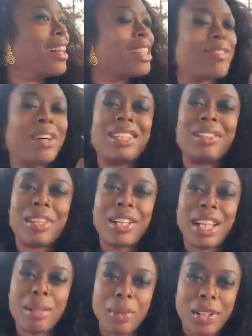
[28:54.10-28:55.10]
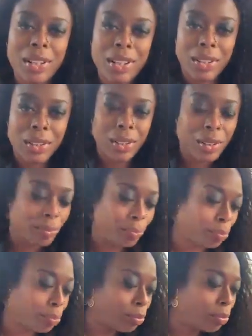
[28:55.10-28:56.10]
I just find it very hypocritical
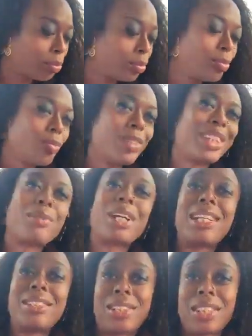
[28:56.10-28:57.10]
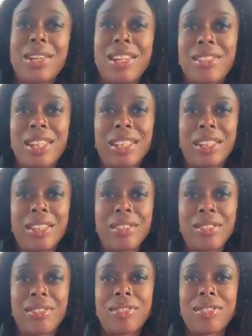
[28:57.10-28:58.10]
that when I do the questioning
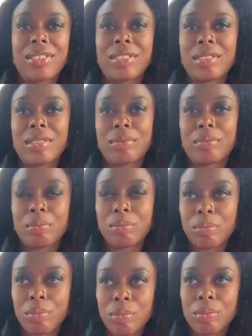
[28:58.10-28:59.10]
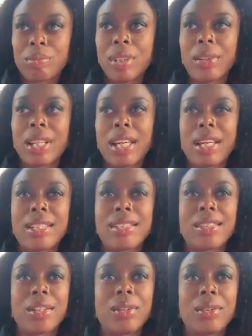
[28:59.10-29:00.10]
of, okay,
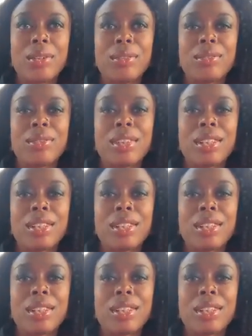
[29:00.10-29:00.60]
so